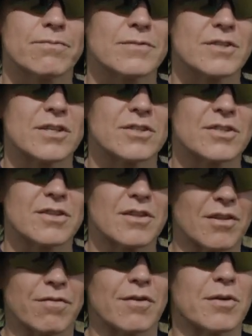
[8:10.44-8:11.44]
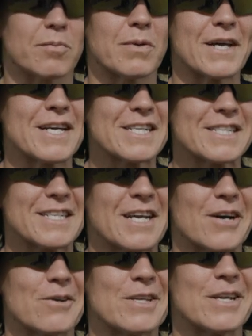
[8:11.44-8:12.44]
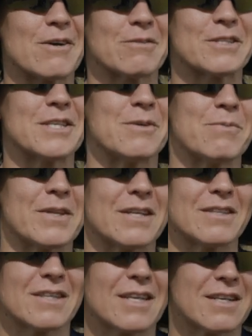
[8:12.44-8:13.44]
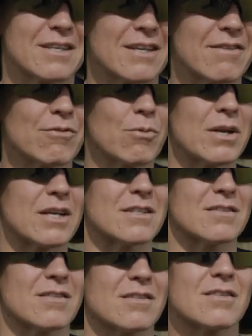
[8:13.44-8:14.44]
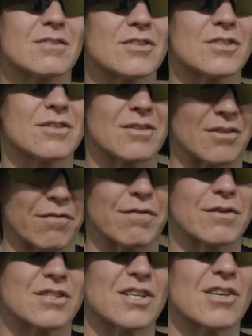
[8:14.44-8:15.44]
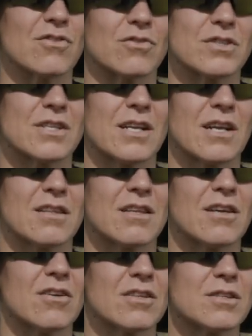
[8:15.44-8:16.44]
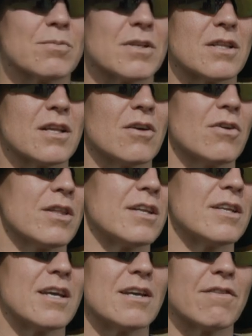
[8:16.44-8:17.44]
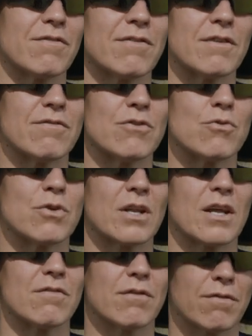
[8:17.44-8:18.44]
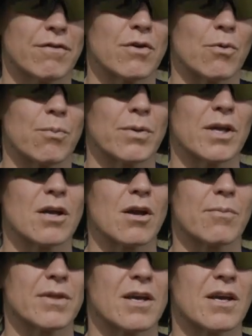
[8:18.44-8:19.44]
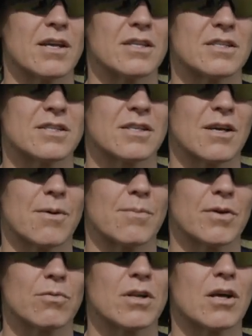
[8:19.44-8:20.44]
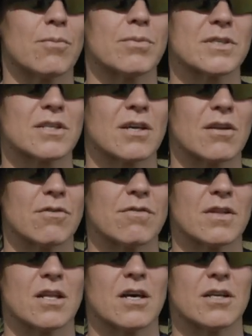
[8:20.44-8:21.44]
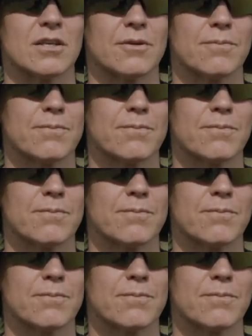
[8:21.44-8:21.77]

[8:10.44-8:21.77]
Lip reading: such different players in our team that everyone has different skills, and I think ultimately on the day, if you can have a few picking up their hands, it will help us get over the line.